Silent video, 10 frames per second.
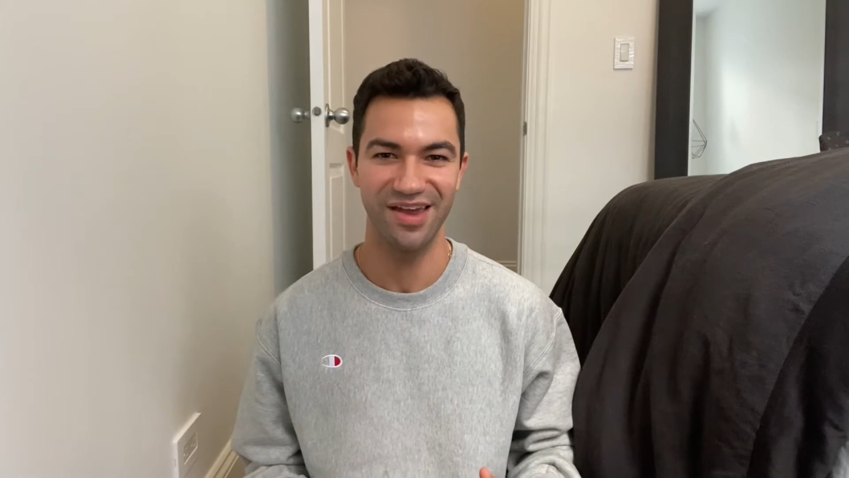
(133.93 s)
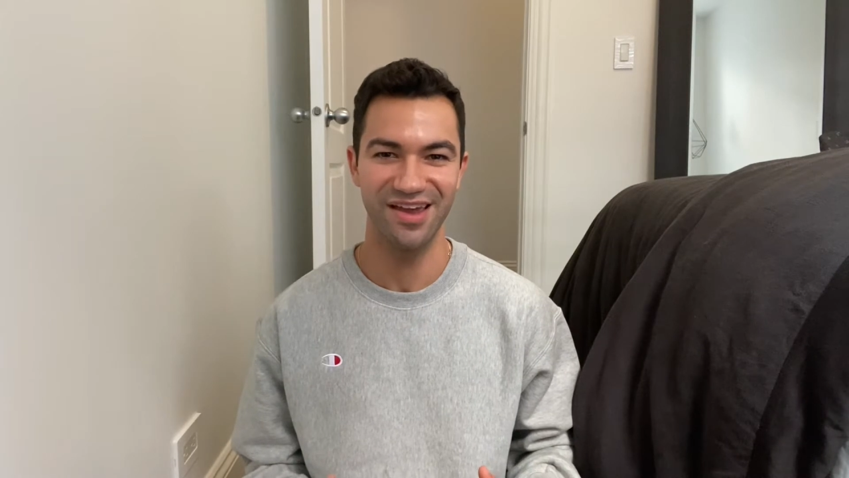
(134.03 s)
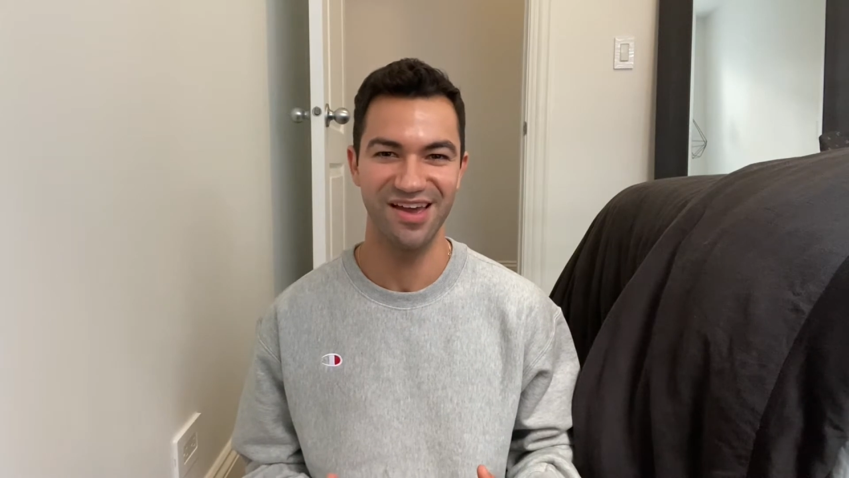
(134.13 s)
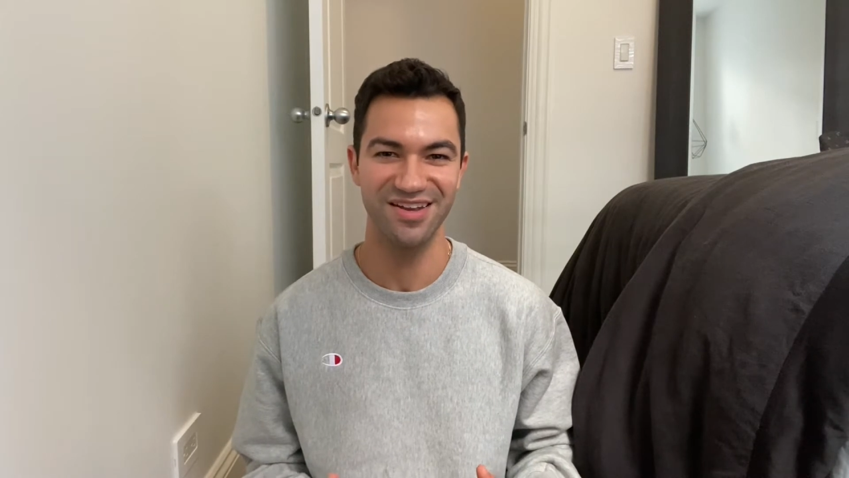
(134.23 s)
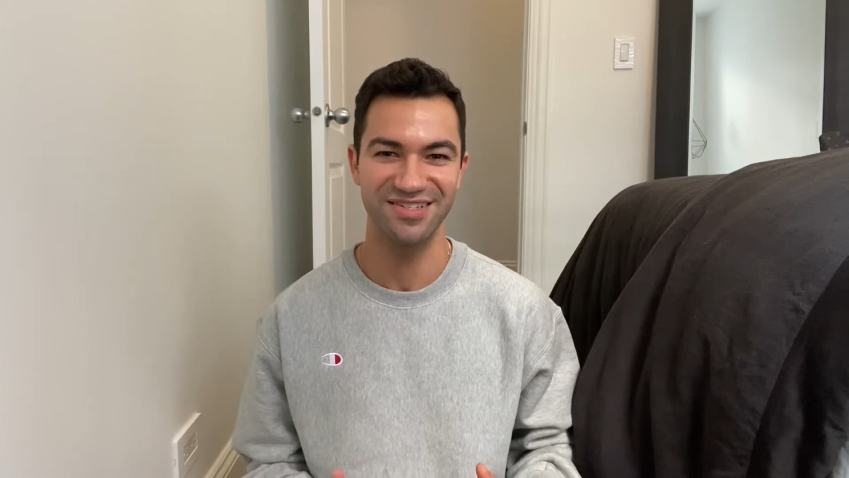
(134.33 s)

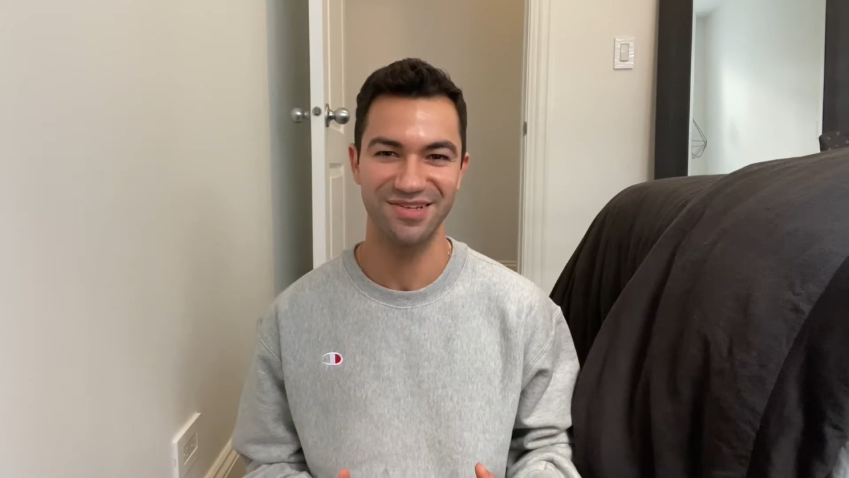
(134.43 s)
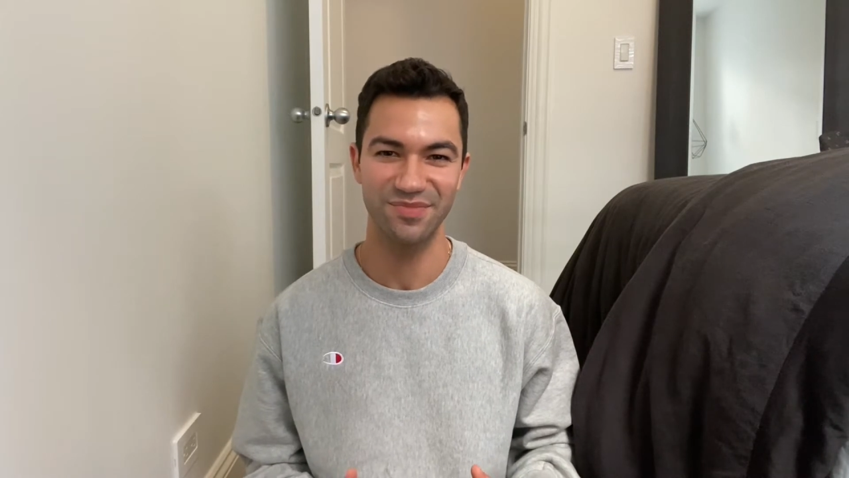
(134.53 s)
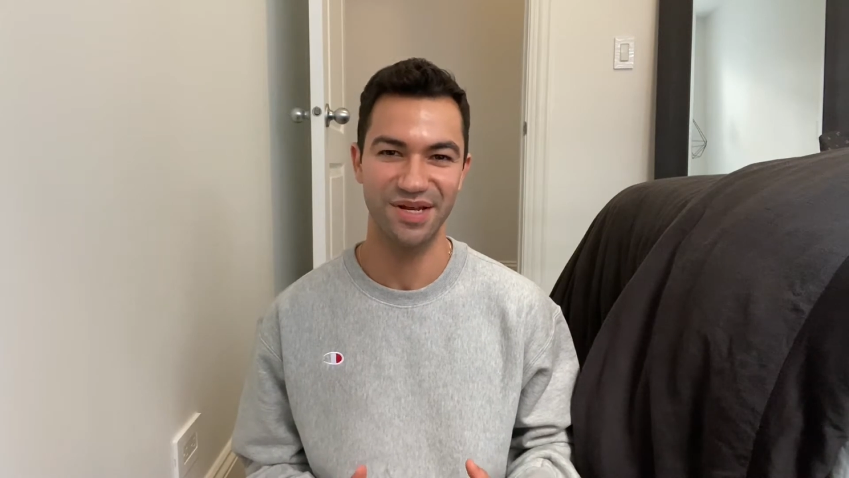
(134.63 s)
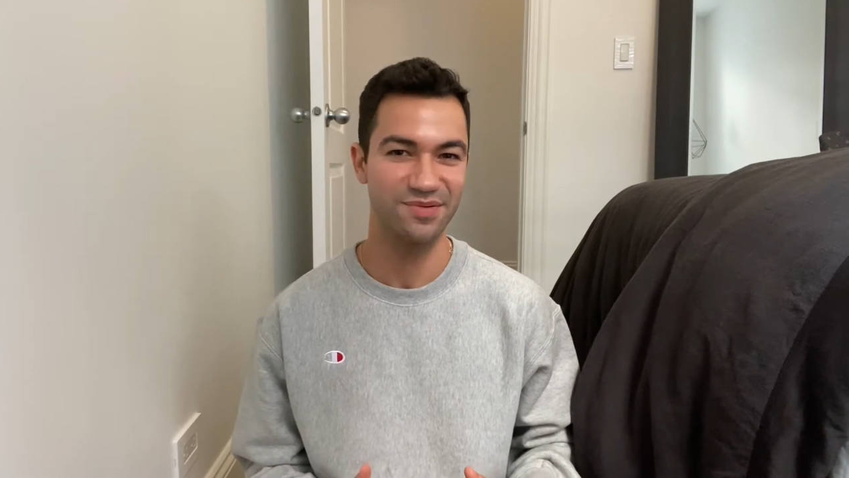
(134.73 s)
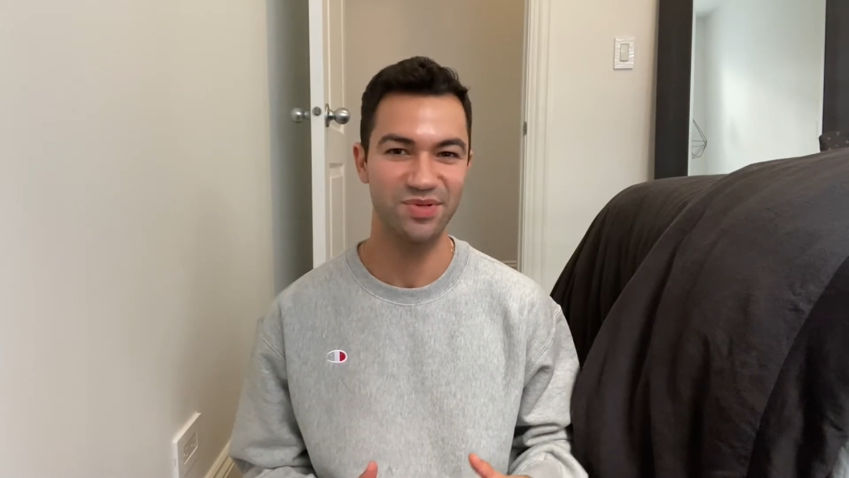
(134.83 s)
And
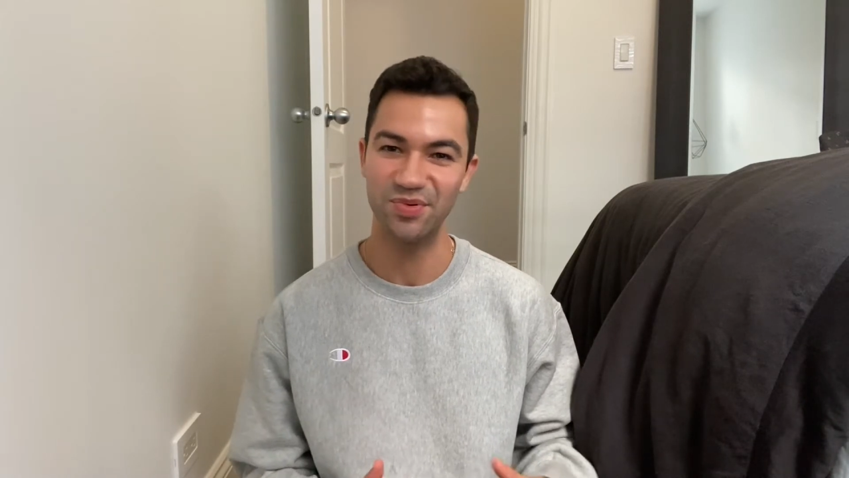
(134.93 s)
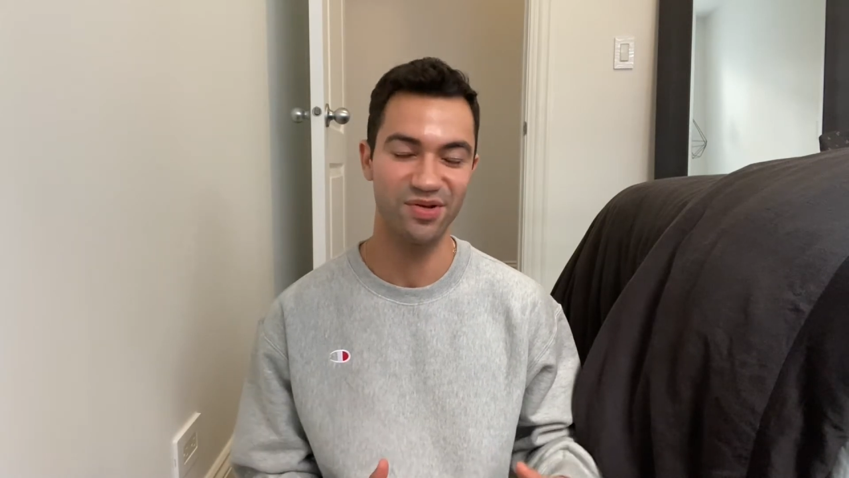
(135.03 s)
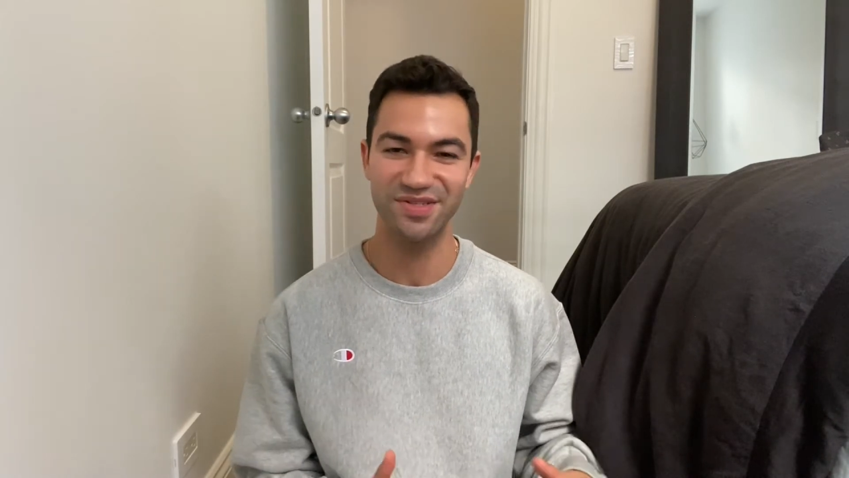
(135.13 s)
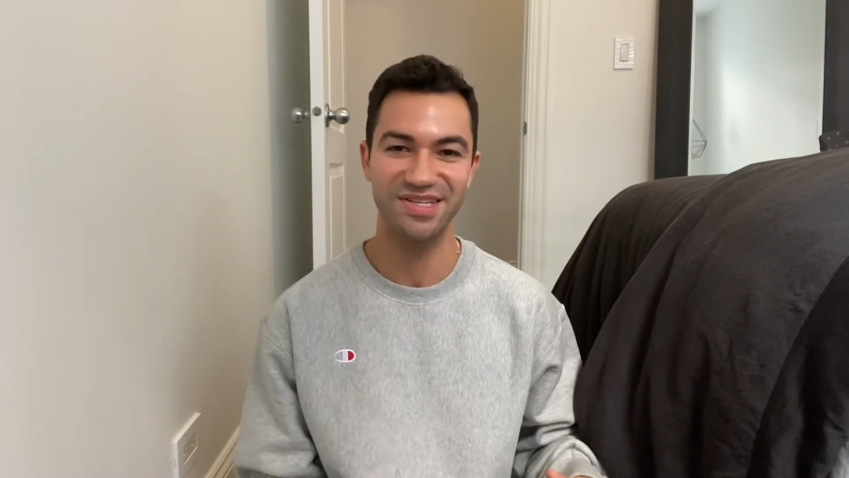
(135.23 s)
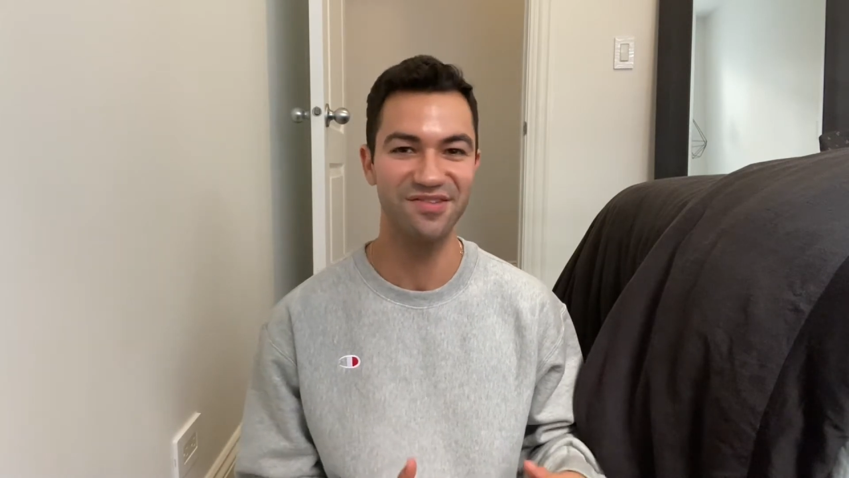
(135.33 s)
sometimes people
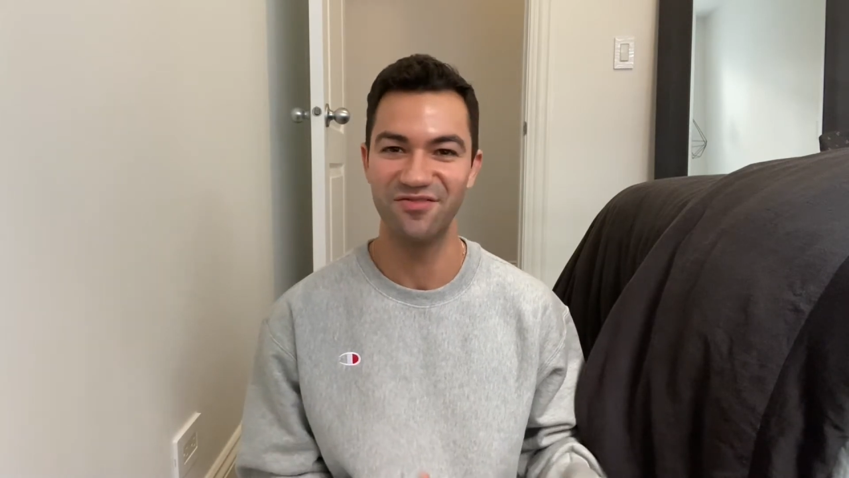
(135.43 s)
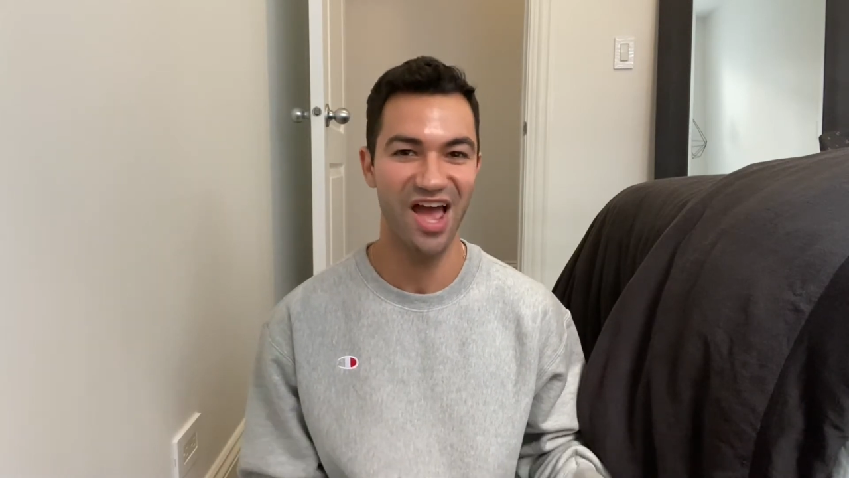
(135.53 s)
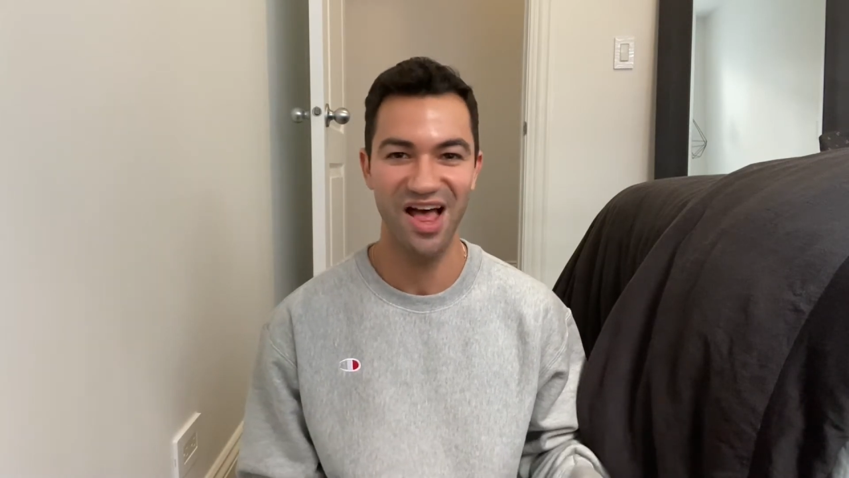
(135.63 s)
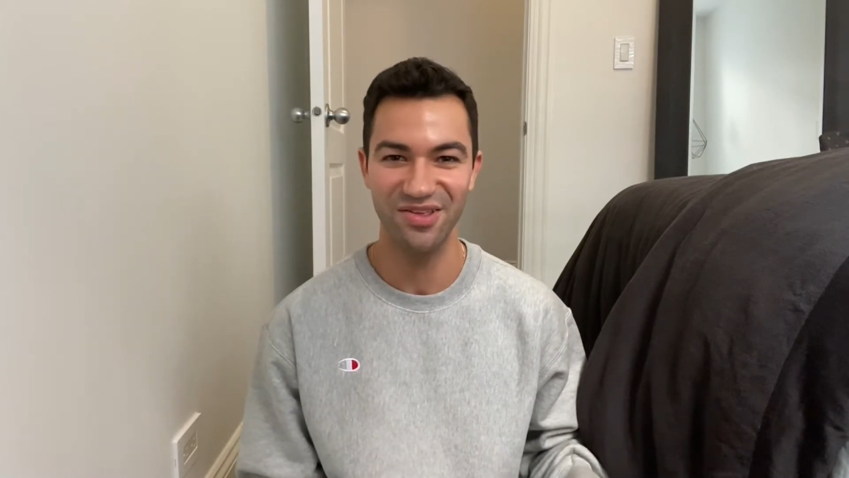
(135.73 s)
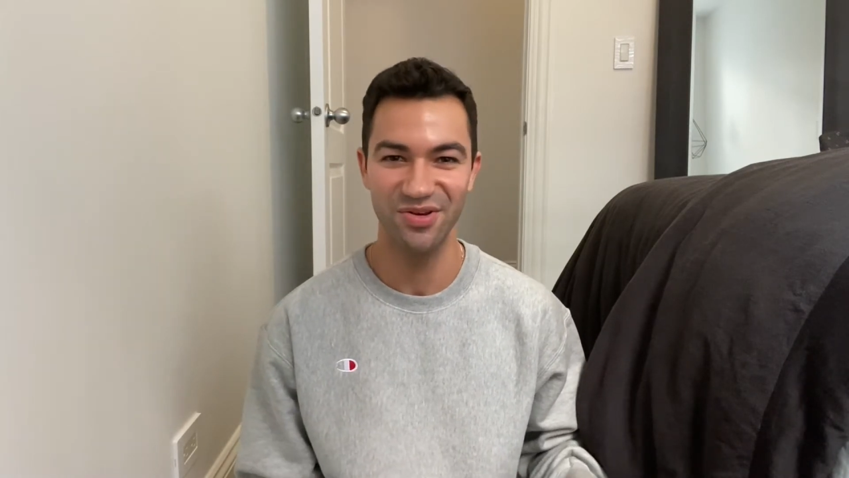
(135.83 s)
don't see the value,